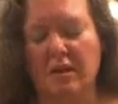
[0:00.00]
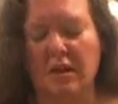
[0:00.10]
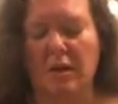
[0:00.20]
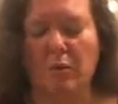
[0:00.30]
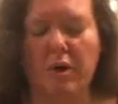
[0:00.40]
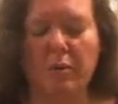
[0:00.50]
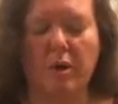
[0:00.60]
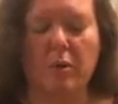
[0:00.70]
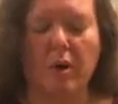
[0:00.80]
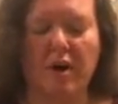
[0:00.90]
And what it
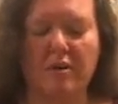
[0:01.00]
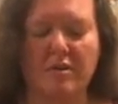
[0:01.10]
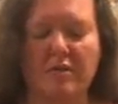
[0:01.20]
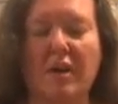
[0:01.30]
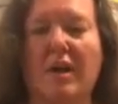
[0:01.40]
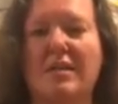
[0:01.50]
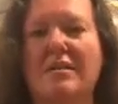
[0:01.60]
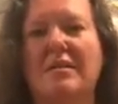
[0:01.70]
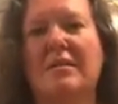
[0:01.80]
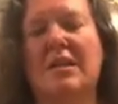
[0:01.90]
requires of
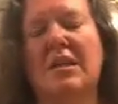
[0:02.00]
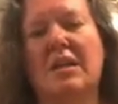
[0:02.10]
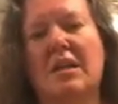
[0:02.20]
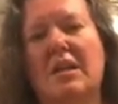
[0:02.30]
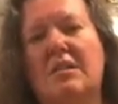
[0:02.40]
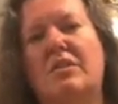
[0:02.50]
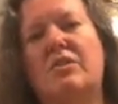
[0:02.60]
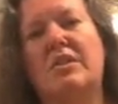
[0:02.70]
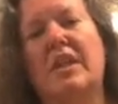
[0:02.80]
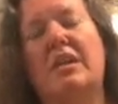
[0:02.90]
us is
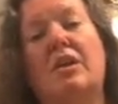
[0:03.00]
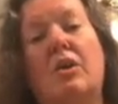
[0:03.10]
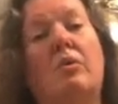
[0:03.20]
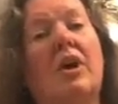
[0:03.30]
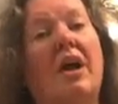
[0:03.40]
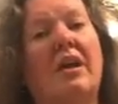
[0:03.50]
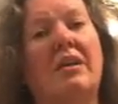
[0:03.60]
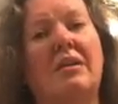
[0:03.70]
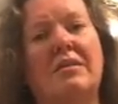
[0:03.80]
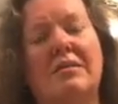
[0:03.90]
understanding who God
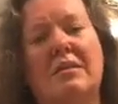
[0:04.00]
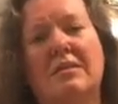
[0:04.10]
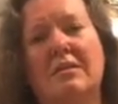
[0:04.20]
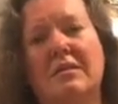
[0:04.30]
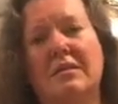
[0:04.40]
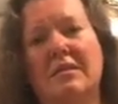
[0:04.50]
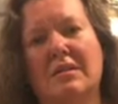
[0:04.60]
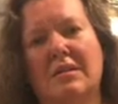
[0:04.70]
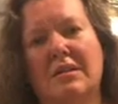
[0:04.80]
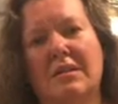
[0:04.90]
is
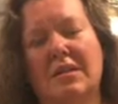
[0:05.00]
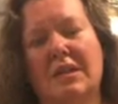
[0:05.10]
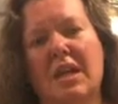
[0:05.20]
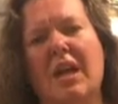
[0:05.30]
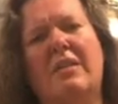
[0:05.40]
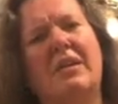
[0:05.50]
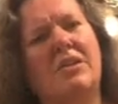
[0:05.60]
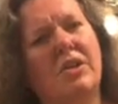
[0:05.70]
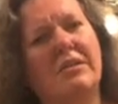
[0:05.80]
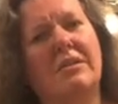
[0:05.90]
and that
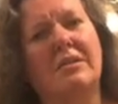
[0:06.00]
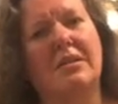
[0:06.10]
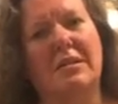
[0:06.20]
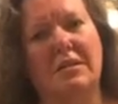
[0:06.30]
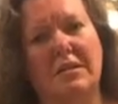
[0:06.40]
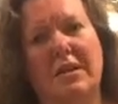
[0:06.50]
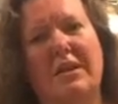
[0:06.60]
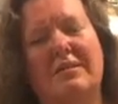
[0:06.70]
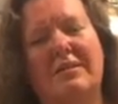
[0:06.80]
Jesus is his son